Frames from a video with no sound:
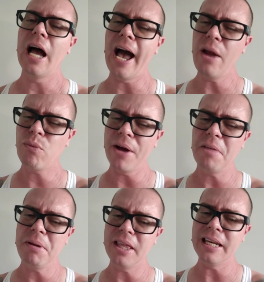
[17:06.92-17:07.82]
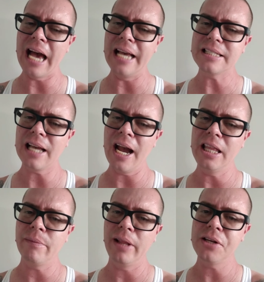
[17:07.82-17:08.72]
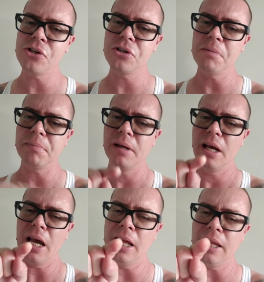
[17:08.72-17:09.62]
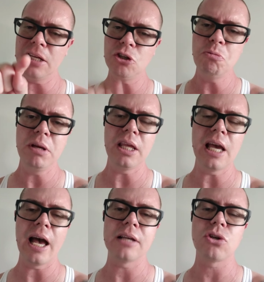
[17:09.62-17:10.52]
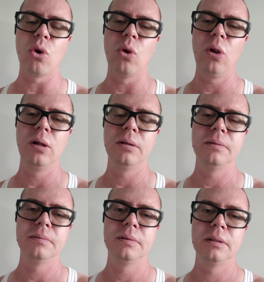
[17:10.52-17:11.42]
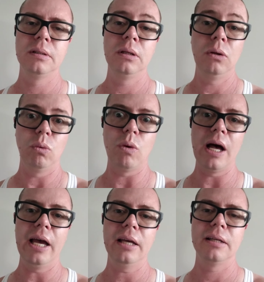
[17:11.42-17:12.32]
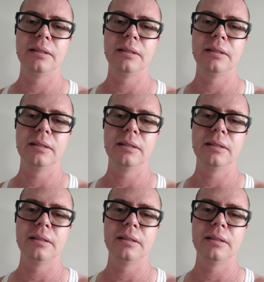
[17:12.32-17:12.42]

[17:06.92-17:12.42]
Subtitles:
I'd rather be the nice guy in the relationship and let you be the asshole. Why?